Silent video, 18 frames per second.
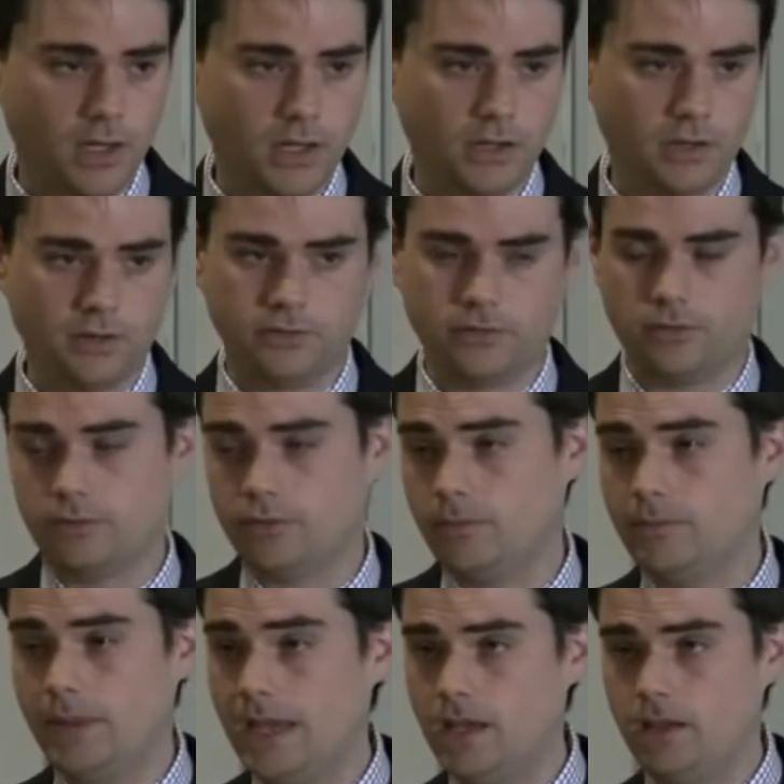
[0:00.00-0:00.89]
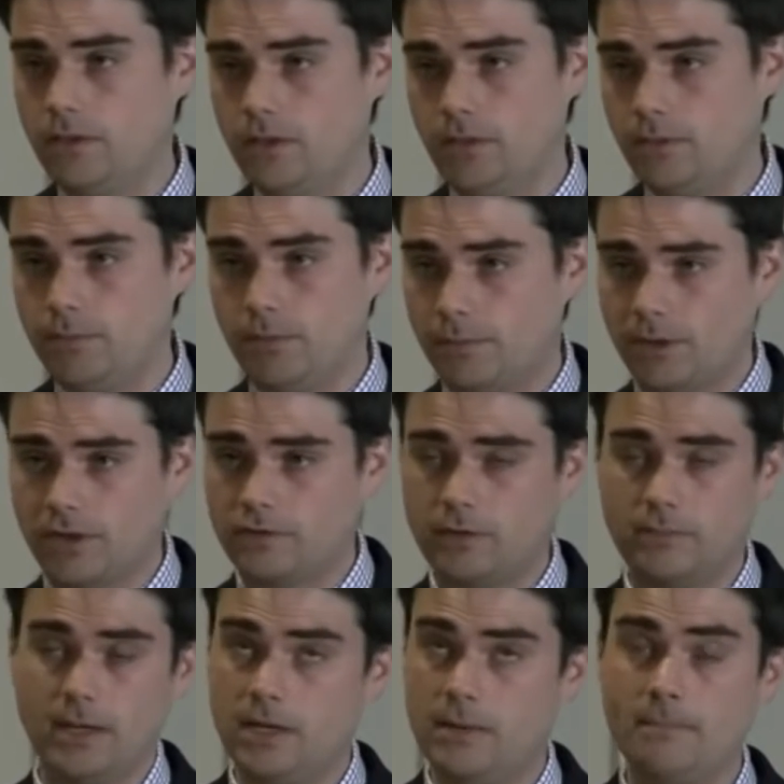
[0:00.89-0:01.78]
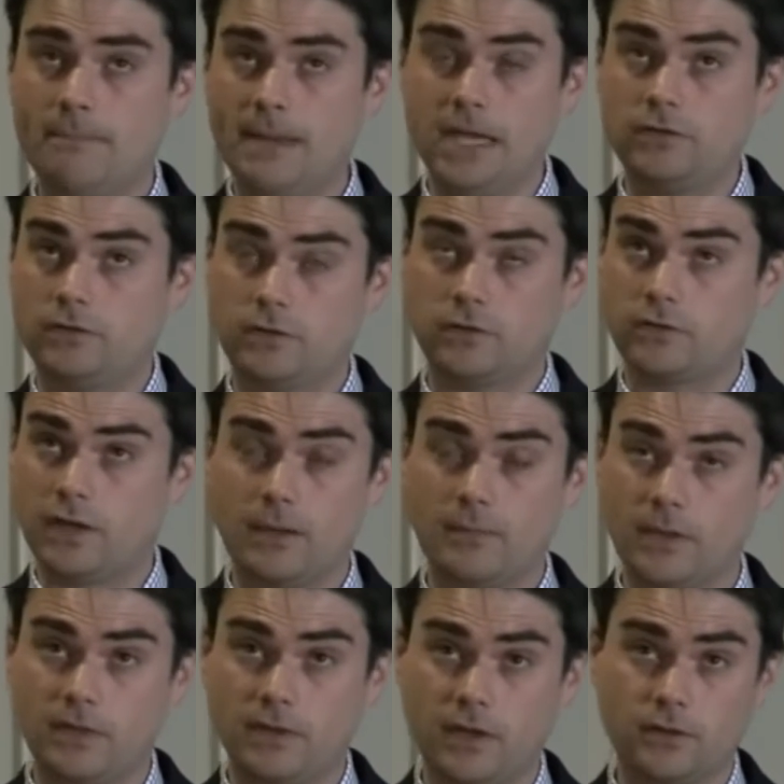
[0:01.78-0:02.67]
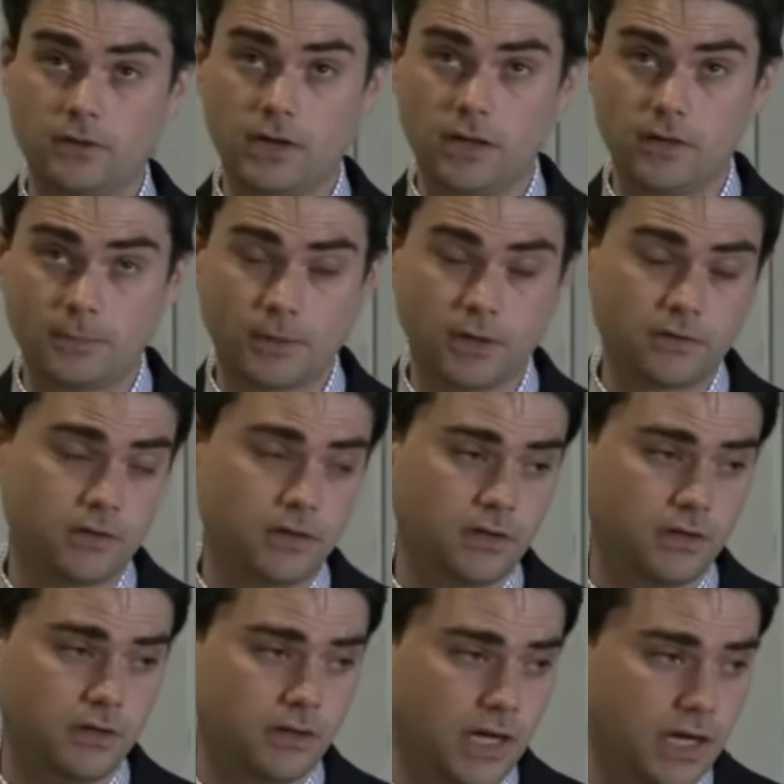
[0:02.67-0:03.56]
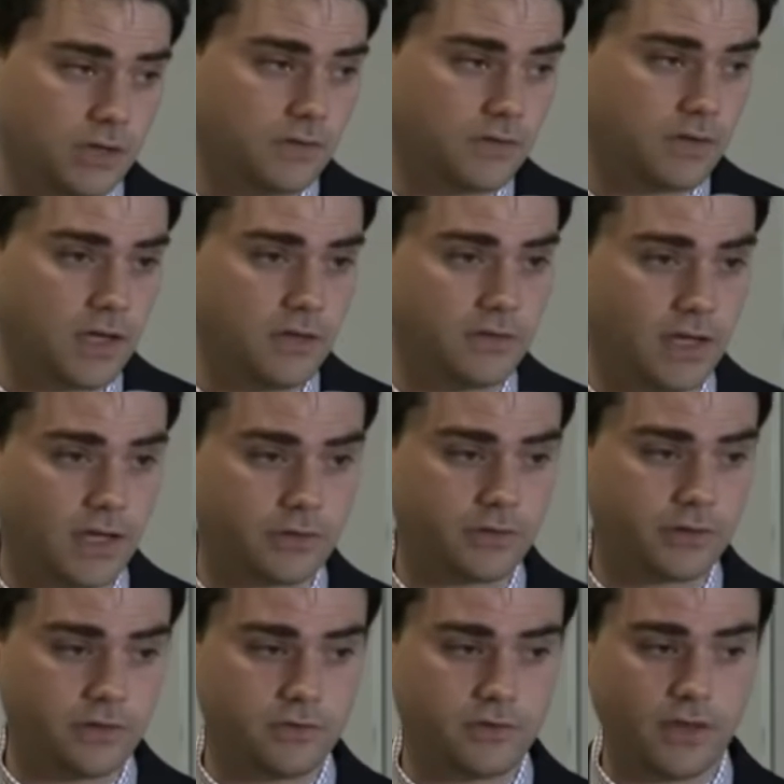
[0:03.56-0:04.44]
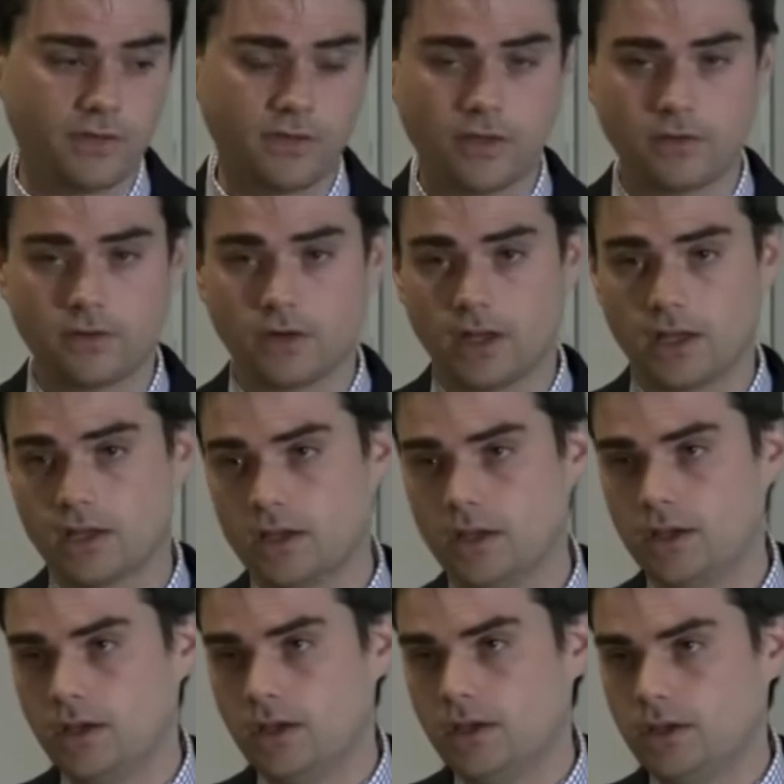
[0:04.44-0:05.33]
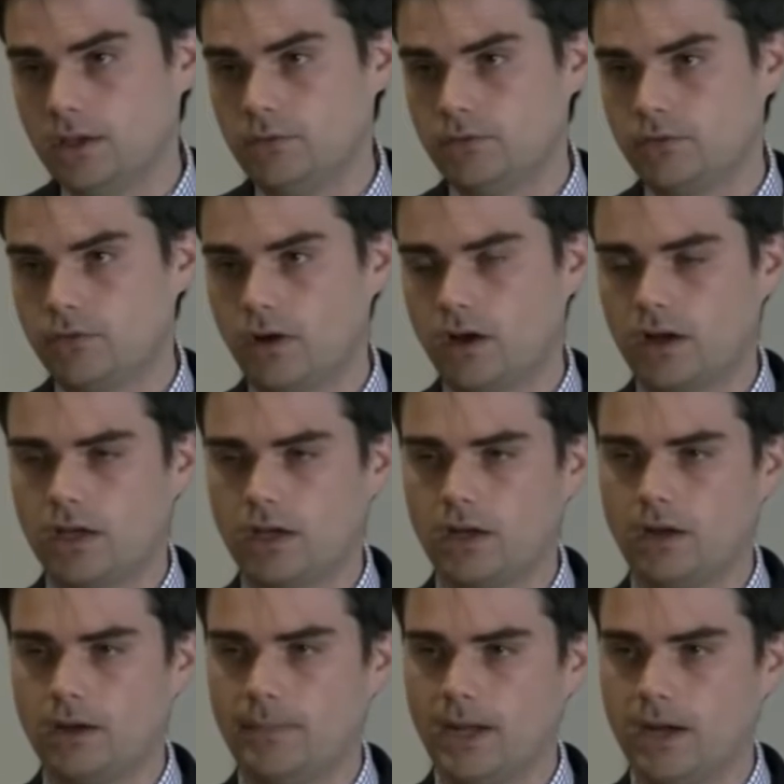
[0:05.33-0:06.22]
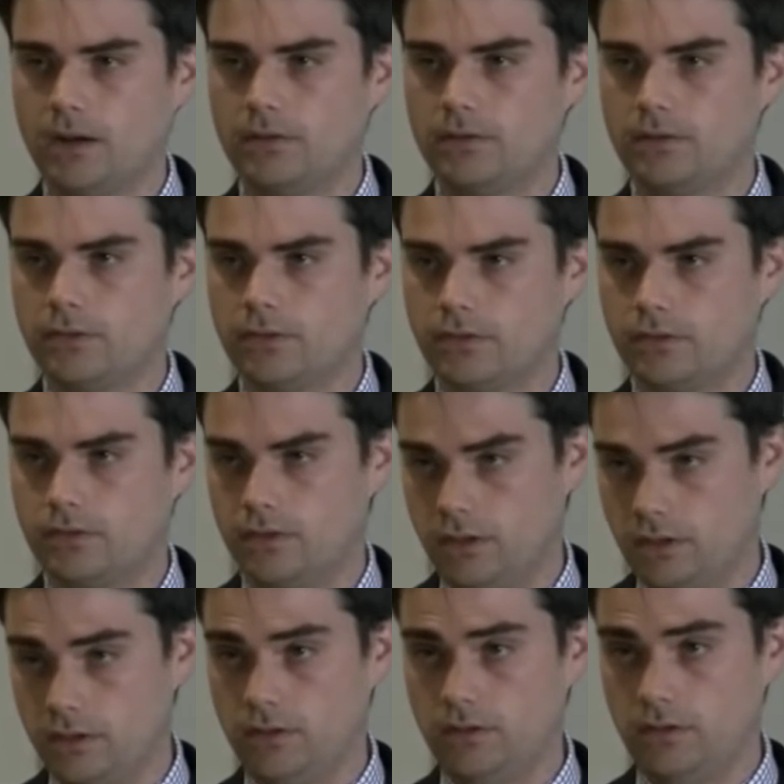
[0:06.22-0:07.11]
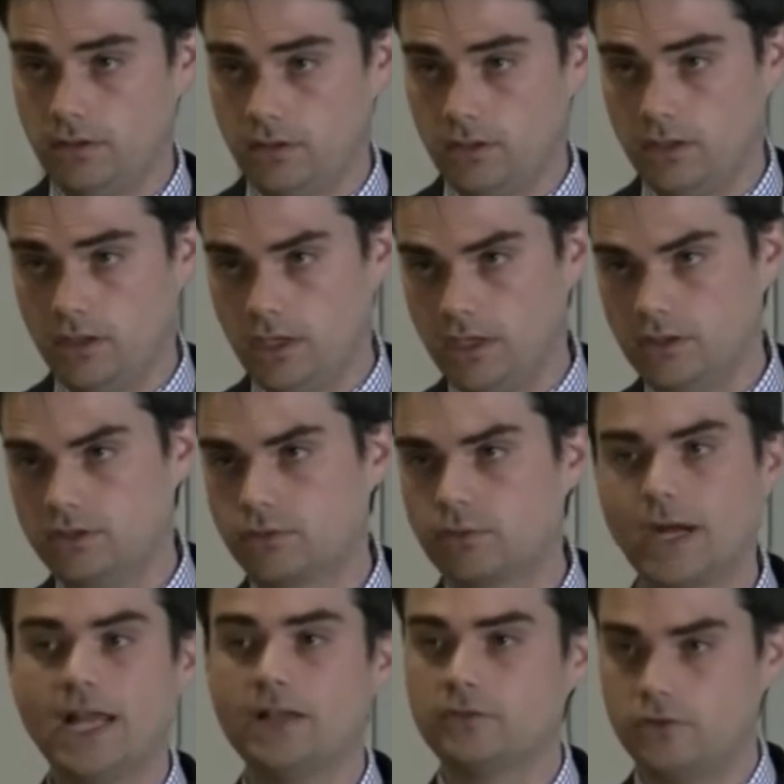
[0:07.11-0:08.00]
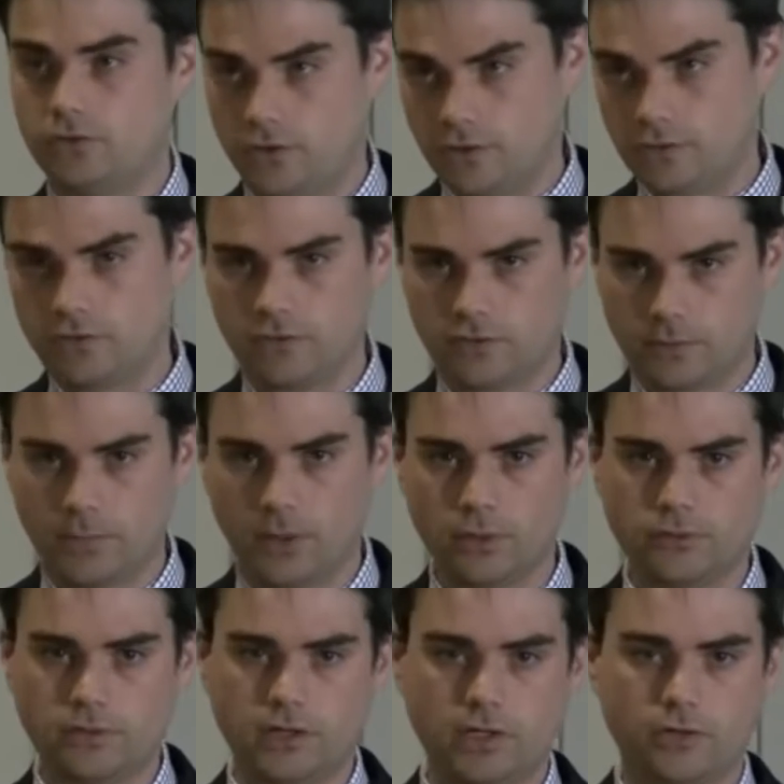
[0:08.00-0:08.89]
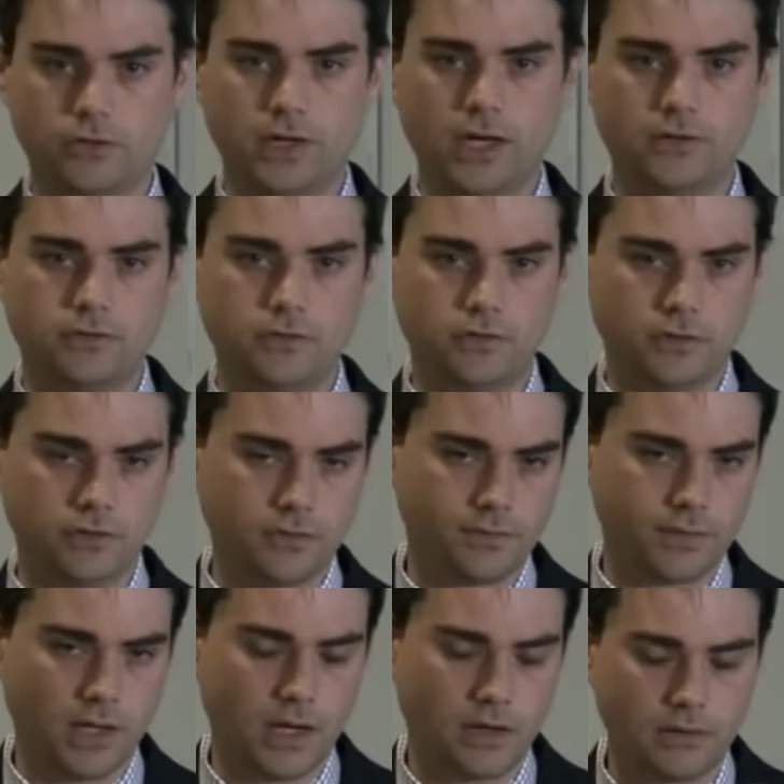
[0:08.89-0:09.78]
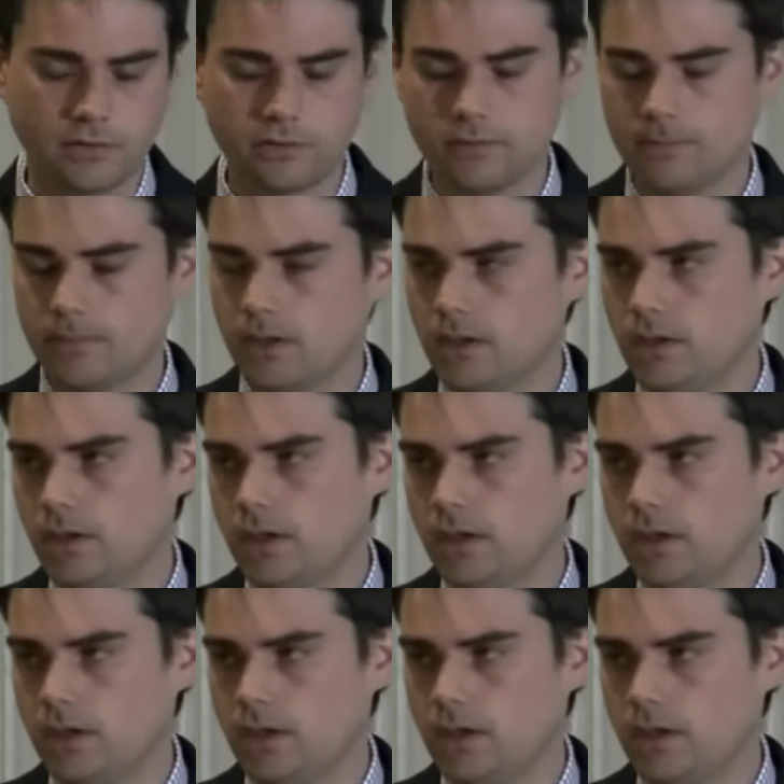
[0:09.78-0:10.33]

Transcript: The president made an amazing statement the other day. The president of the United States actually said the other day, he was talking about the intransigence, the supposed intransigence of Congress.